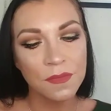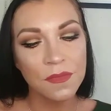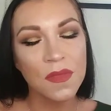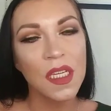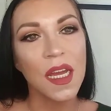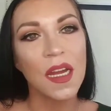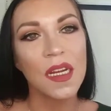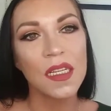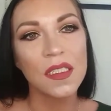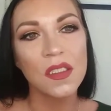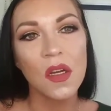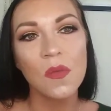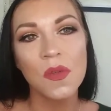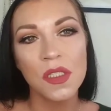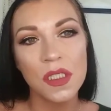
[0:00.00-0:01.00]
Yeah, it's
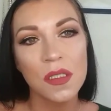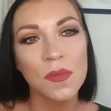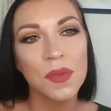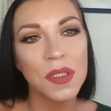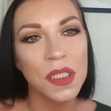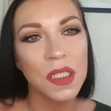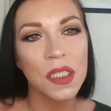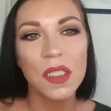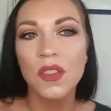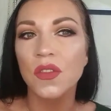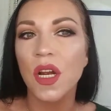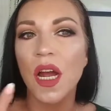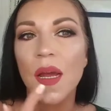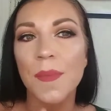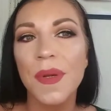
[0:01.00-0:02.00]
almost completely
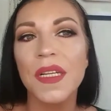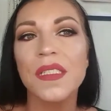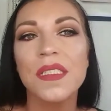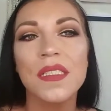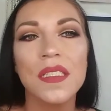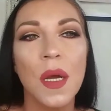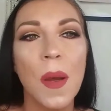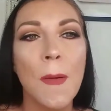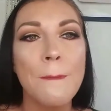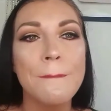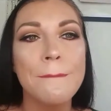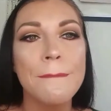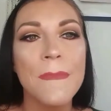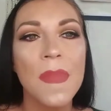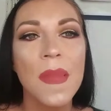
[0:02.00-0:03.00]
dry, but it still
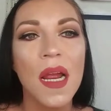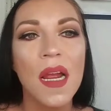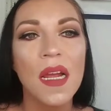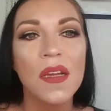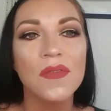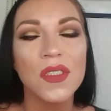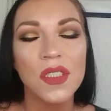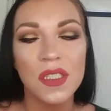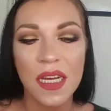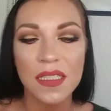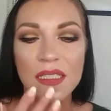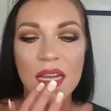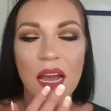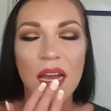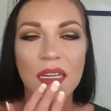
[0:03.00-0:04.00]
gives you that
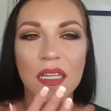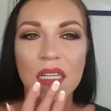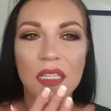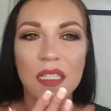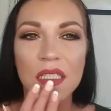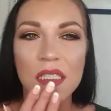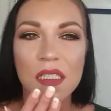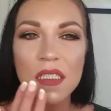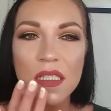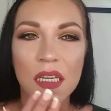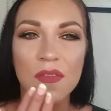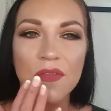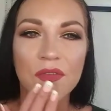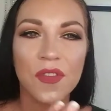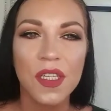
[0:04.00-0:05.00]
tackiness,
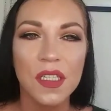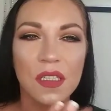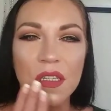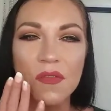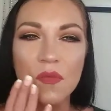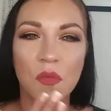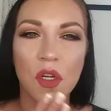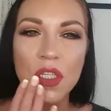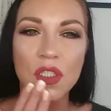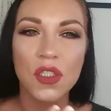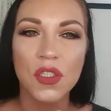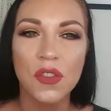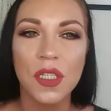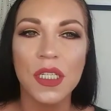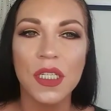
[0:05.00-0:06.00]
that feel of
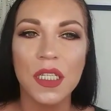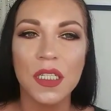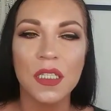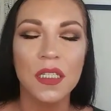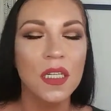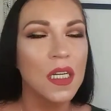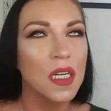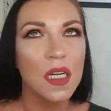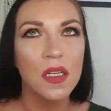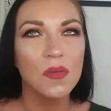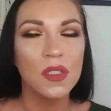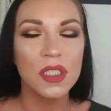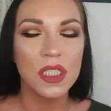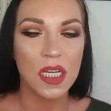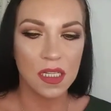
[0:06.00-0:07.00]
moisture in it,
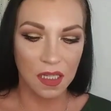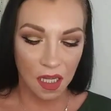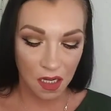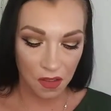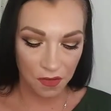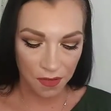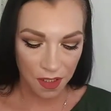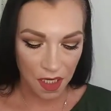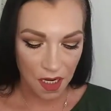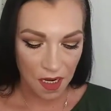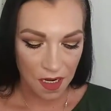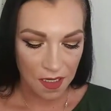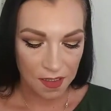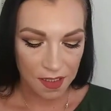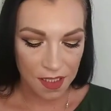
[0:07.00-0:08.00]
which I love.
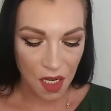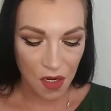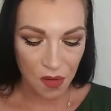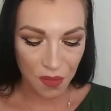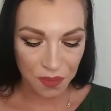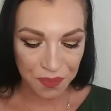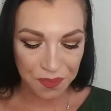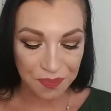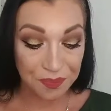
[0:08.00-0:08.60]
So